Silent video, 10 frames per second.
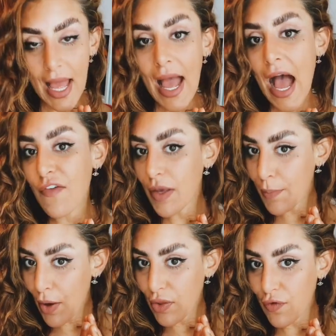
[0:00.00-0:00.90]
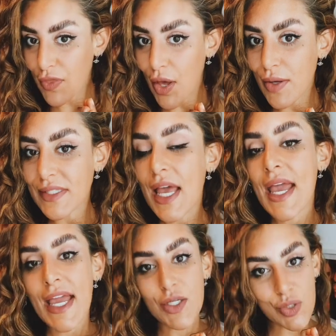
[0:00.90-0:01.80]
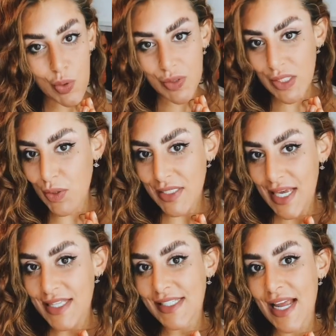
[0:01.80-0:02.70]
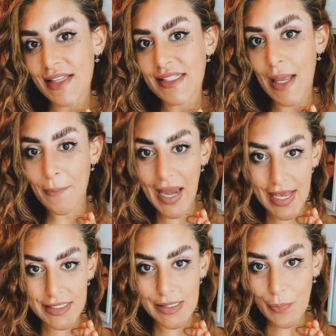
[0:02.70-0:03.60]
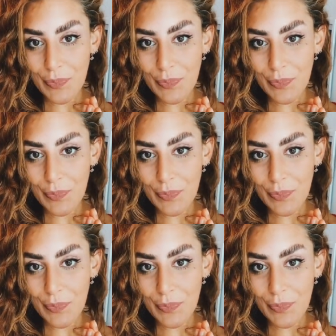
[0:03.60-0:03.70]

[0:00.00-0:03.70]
Having both of those ensures that your teeth stay in the same place.